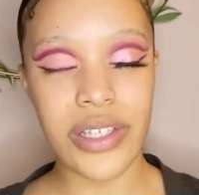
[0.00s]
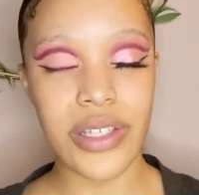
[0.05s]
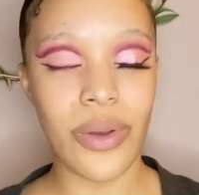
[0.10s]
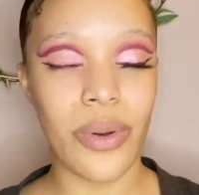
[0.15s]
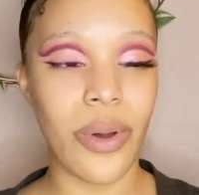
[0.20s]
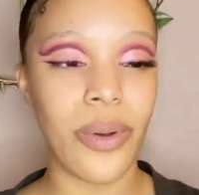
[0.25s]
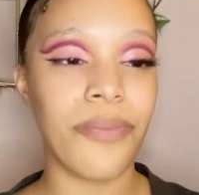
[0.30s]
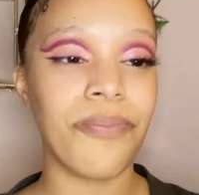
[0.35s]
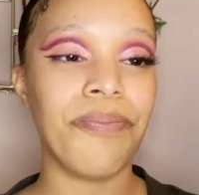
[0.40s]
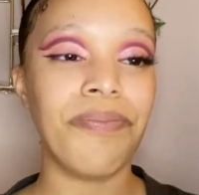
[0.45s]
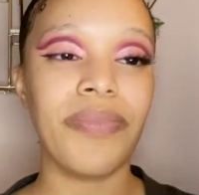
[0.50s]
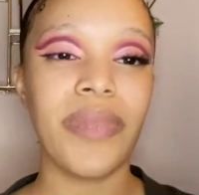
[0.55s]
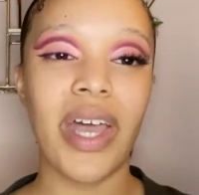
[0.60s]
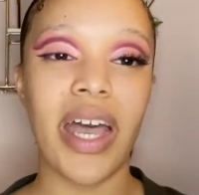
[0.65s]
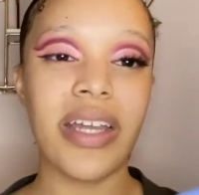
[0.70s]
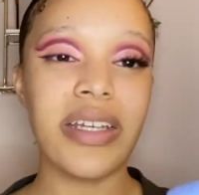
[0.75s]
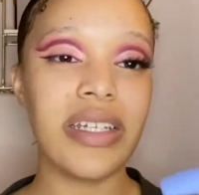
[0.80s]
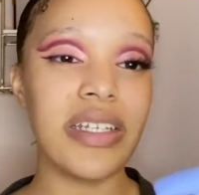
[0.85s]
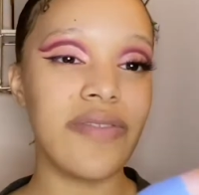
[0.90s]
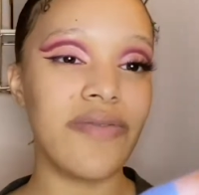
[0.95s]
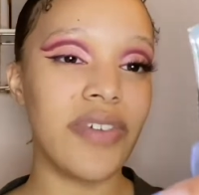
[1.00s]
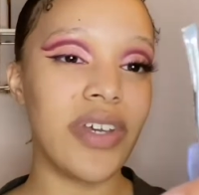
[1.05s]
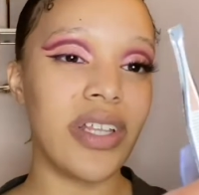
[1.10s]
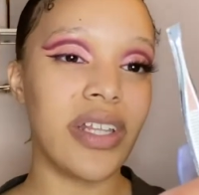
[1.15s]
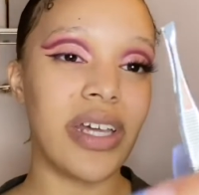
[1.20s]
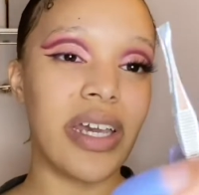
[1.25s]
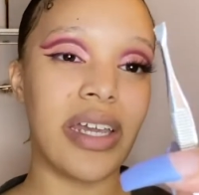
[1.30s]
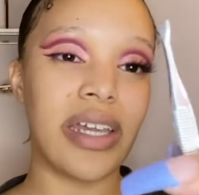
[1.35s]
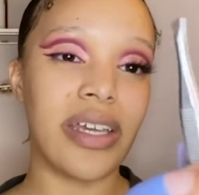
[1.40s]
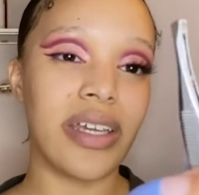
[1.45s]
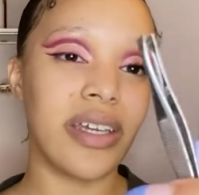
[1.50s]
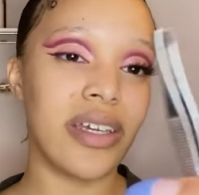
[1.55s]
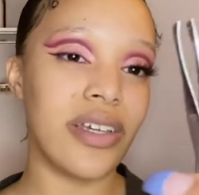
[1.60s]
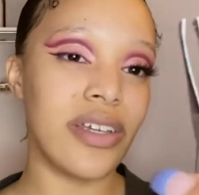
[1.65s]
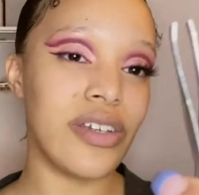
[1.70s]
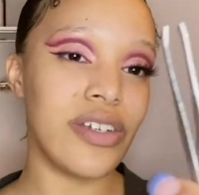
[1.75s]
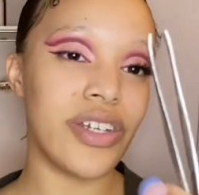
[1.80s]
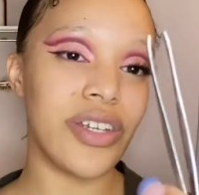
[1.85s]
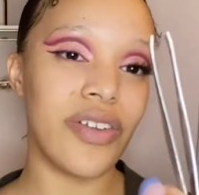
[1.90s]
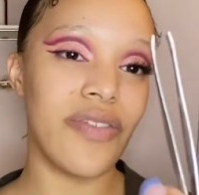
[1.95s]
So I just feel like
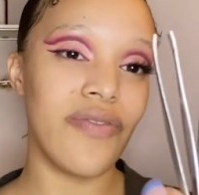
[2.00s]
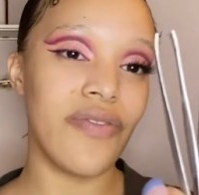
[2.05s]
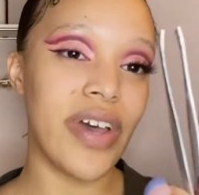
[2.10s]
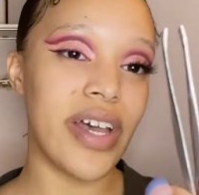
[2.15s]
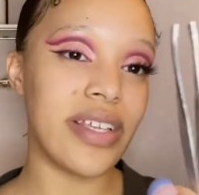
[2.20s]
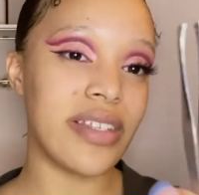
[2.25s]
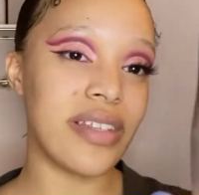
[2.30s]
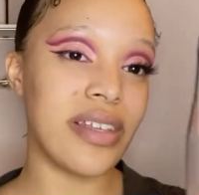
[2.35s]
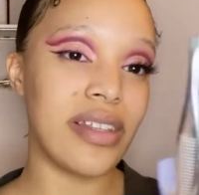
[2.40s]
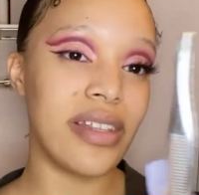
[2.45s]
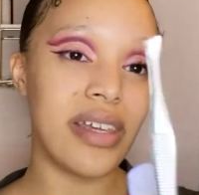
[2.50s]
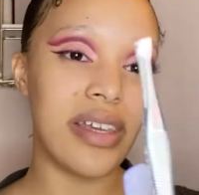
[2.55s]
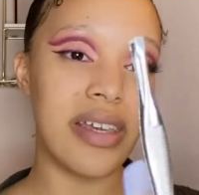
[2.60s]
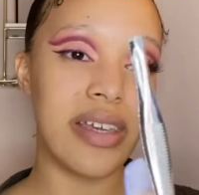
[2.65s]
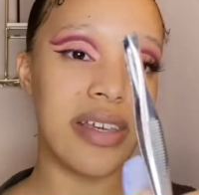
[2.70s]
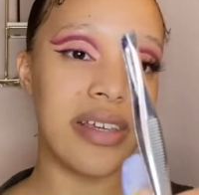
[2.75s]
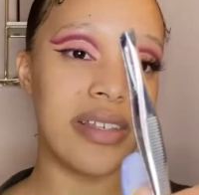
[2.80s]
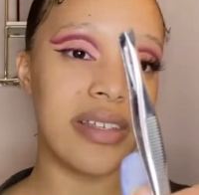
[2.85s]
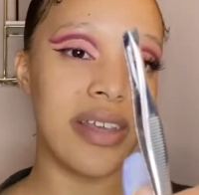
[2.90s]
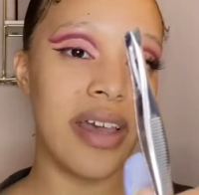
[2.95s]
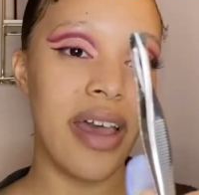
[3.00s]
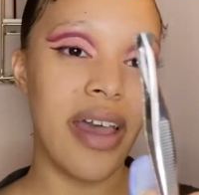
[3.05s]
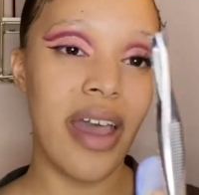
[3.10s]
you should invest in these.